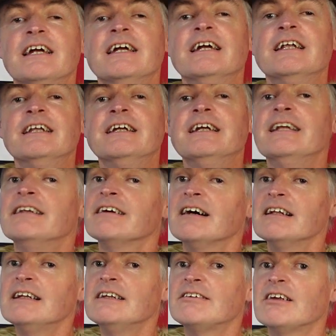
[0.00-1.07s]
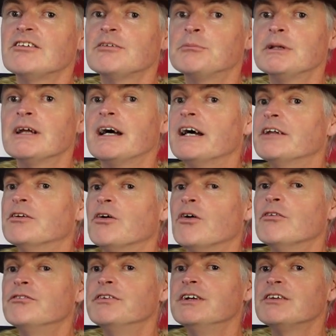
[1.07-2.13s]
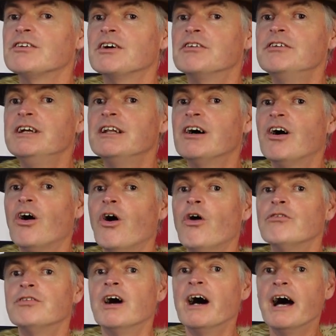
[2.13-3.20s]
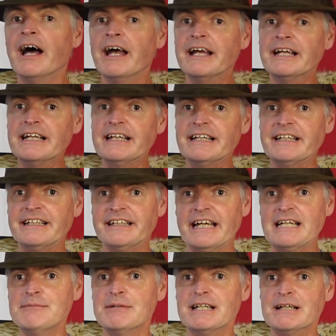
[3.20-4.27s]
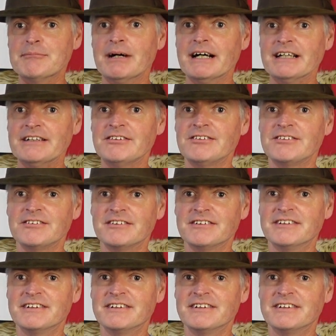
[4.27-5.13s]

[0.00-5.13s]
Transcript: in the entirely sensible and obvious arena of gaming mice.